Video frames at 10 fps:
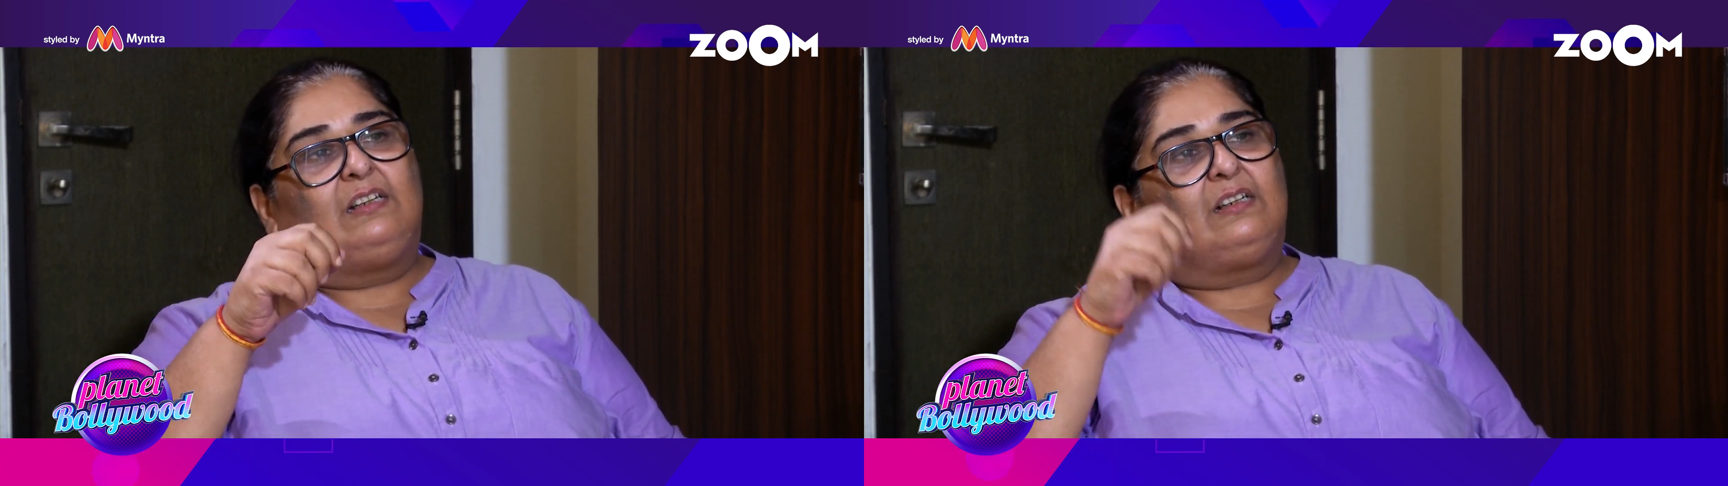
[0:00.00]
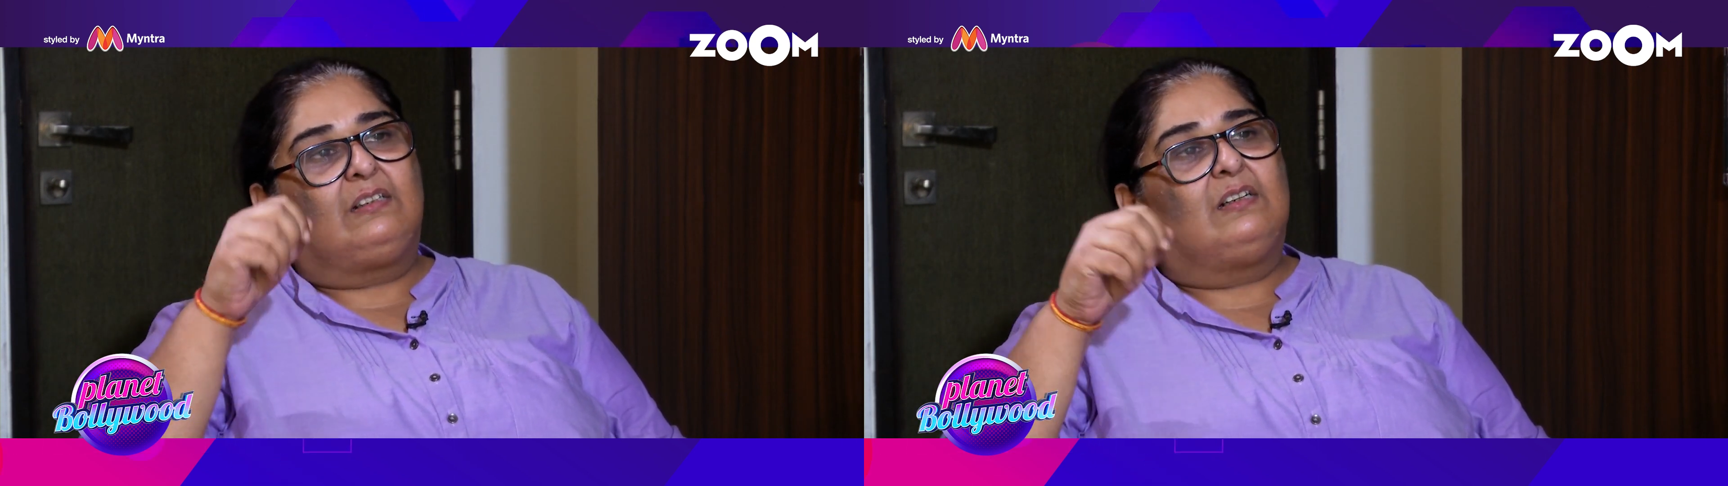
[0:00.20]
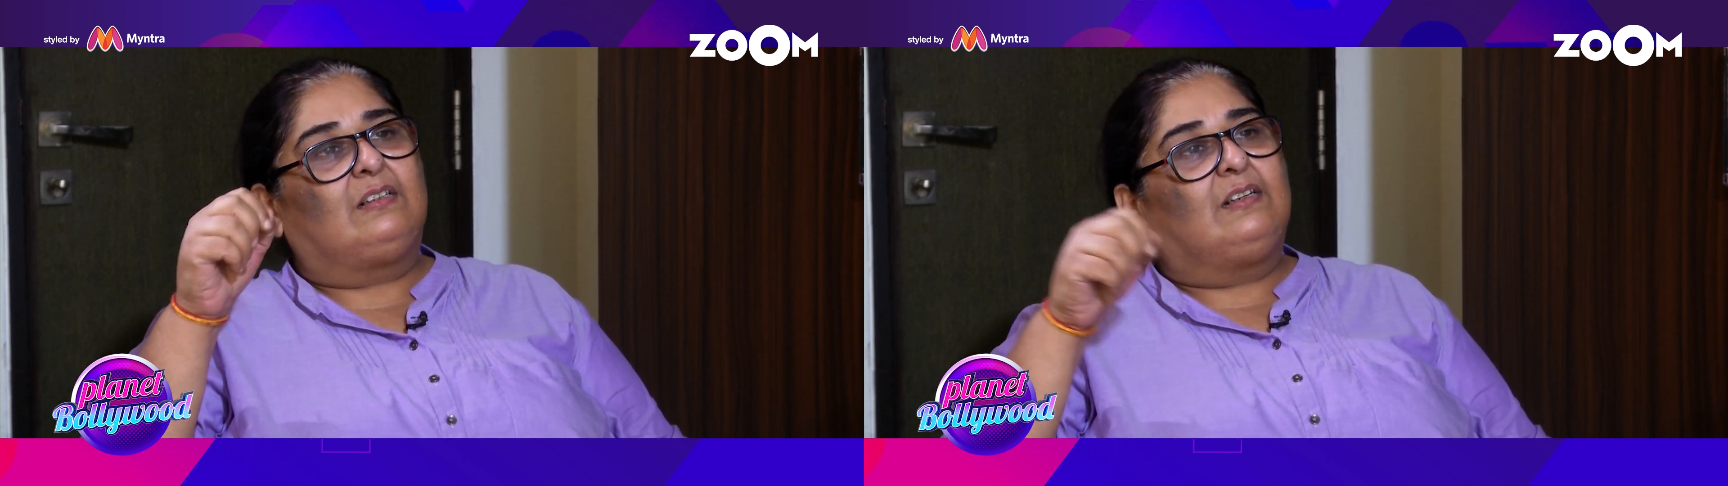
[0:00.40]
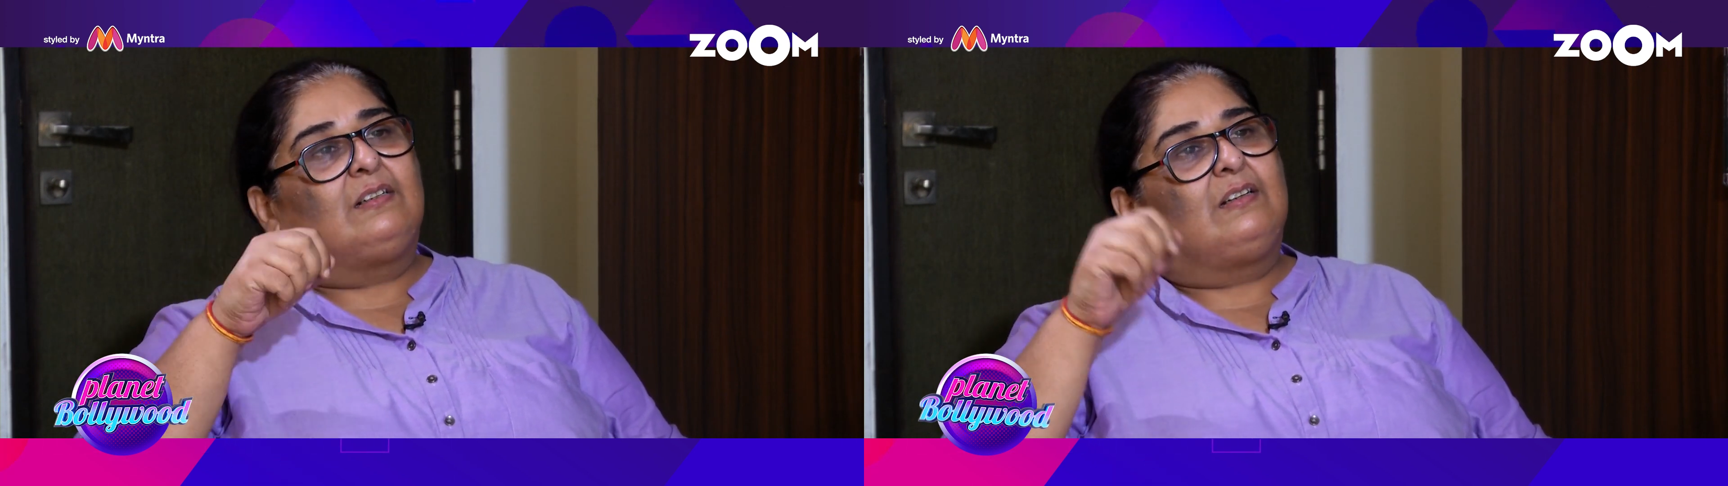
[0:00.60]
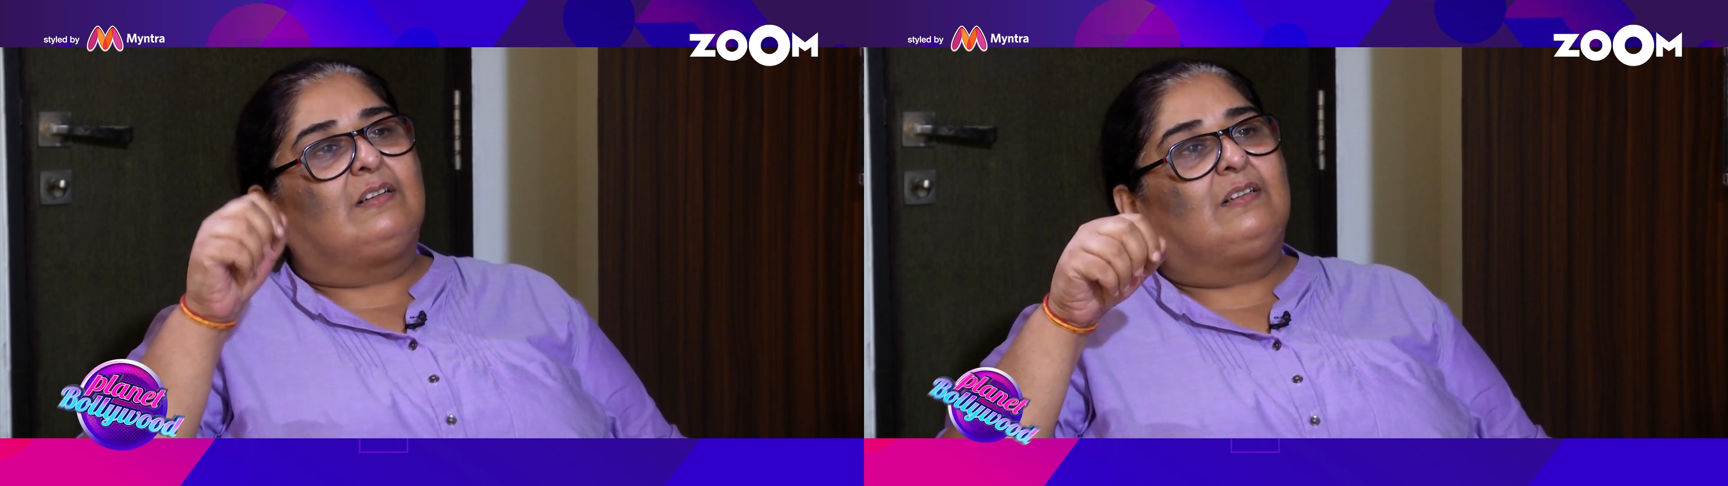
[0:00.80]
tuck, tuck,
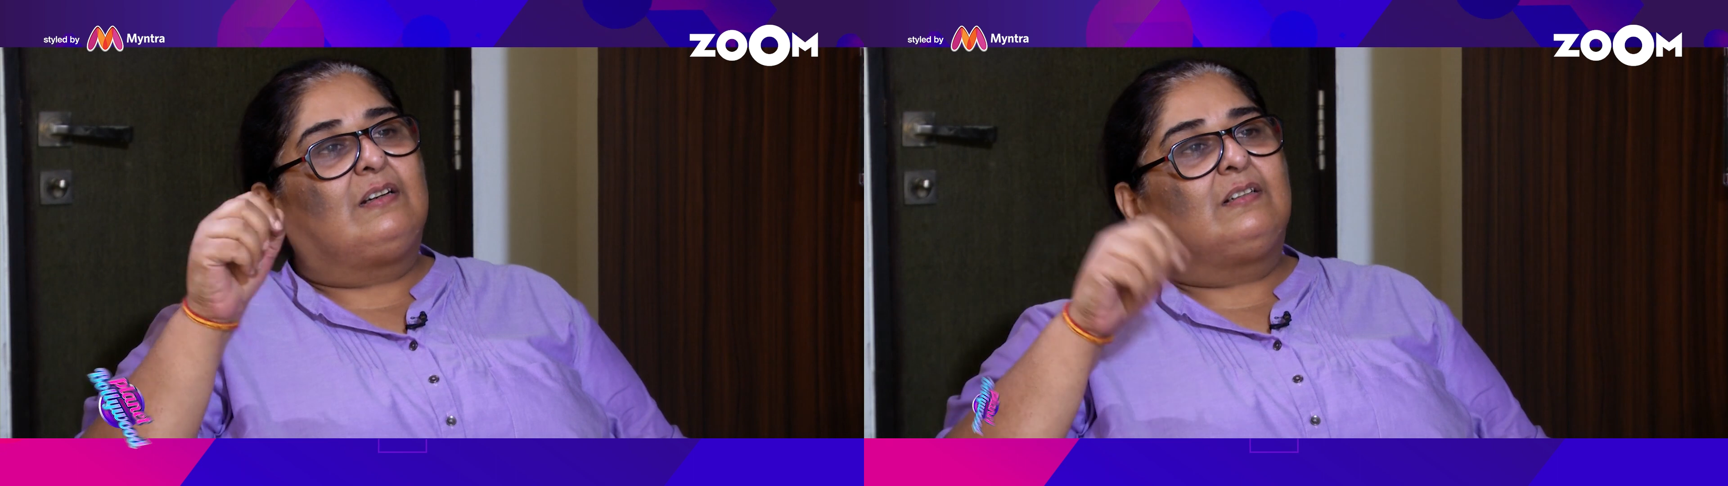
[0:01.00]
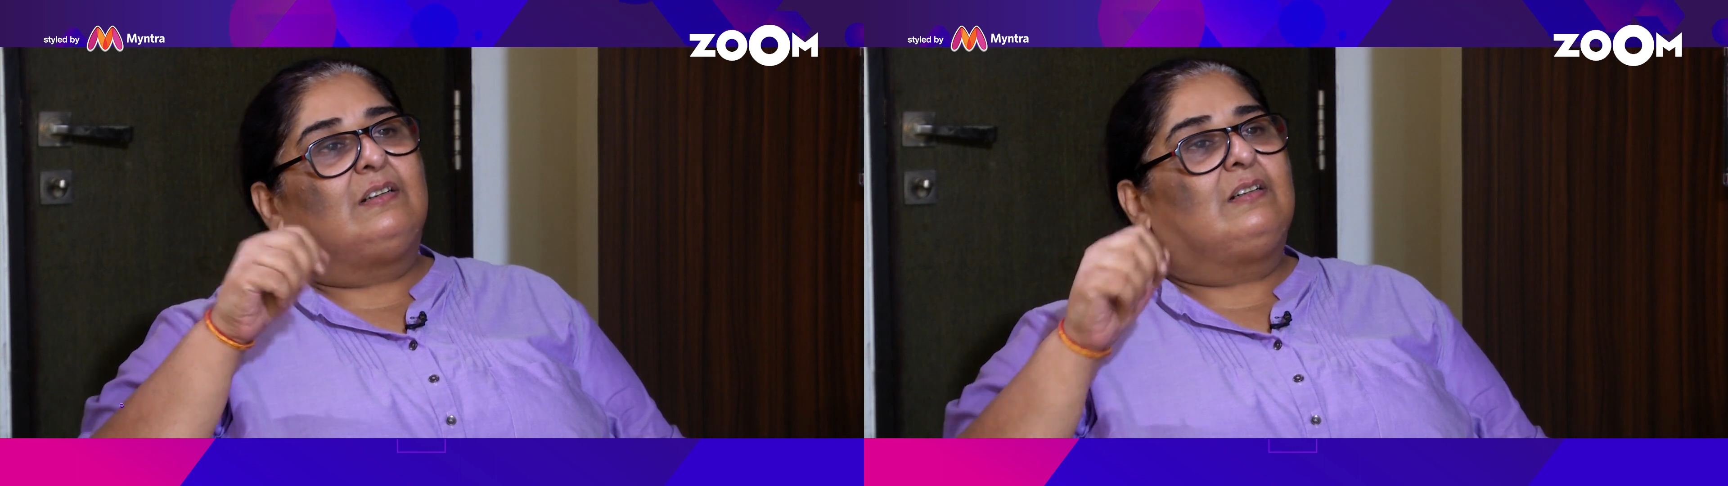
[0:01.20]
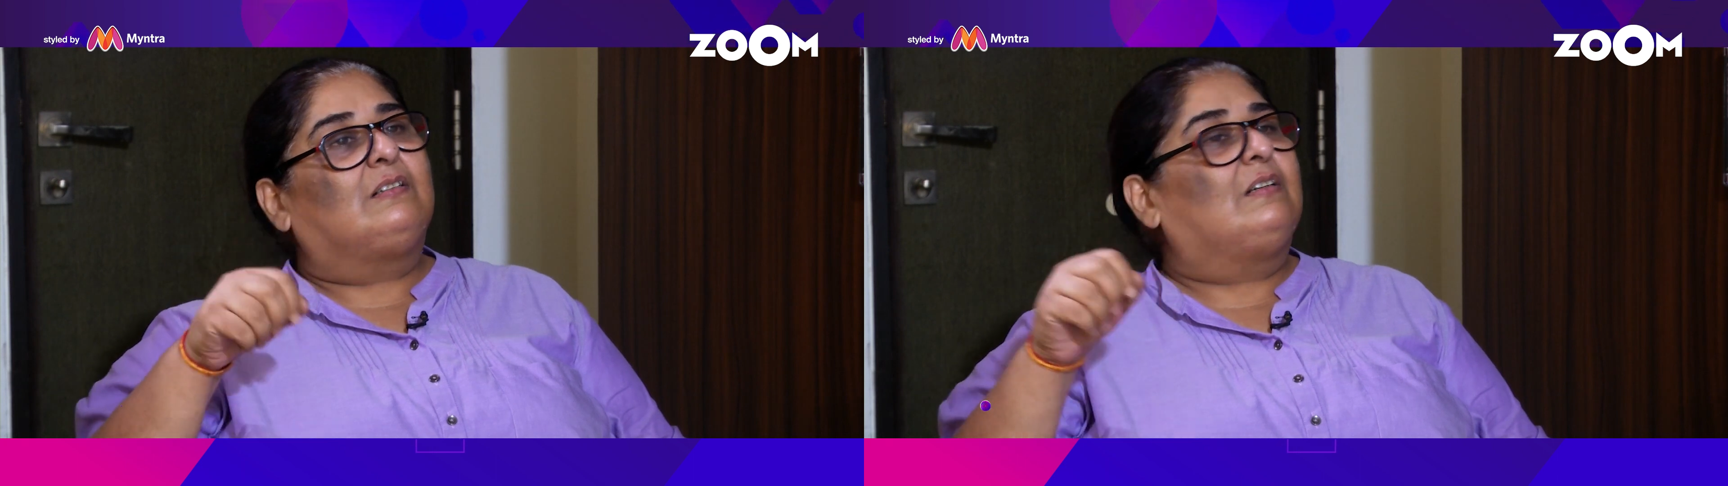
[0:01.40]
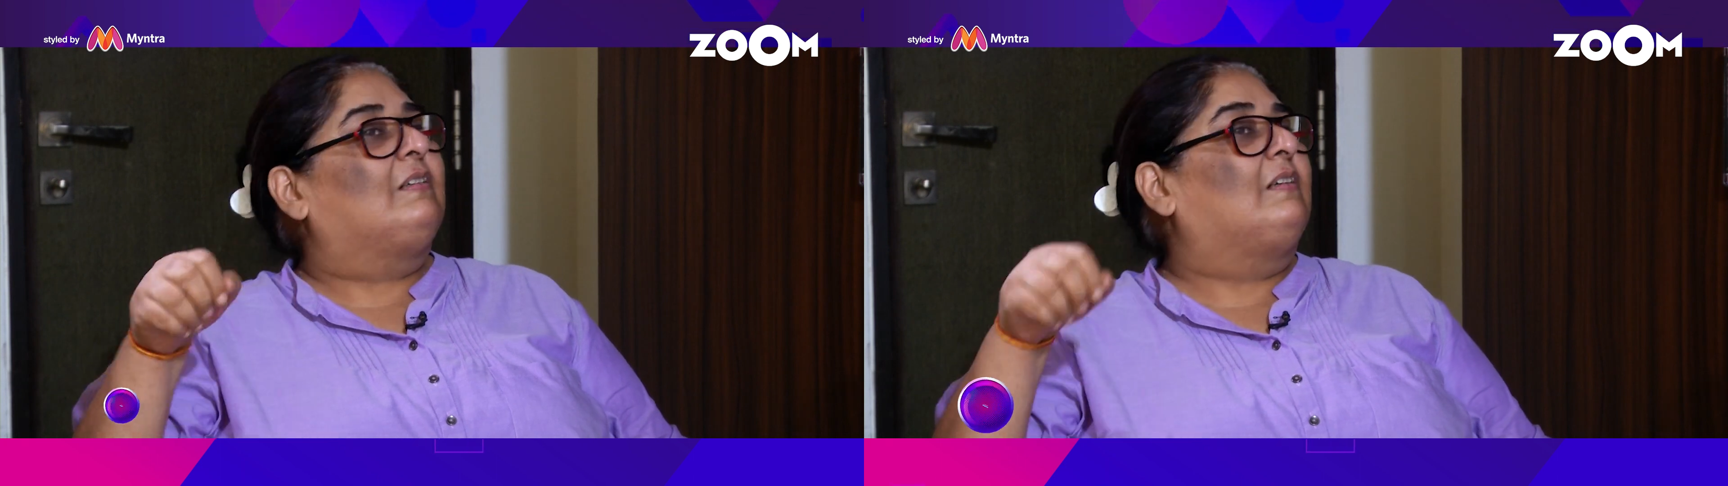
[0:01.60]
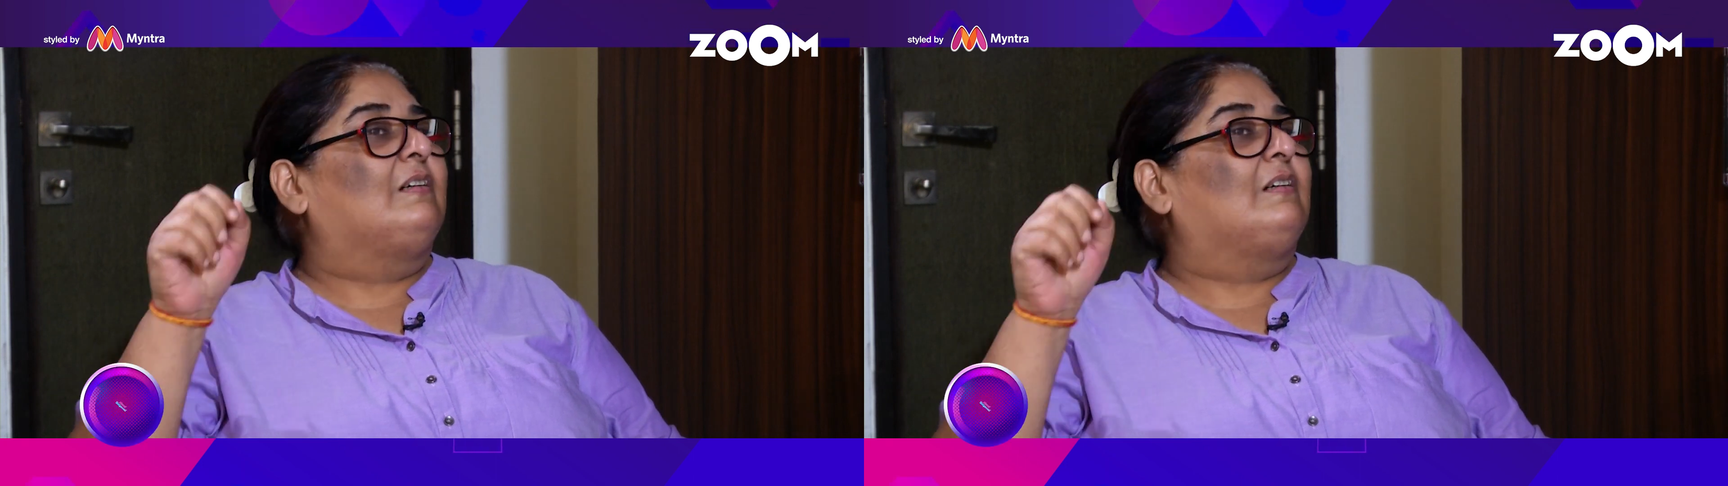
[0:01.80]
tuck, tuck, tuck, tuck, tuck,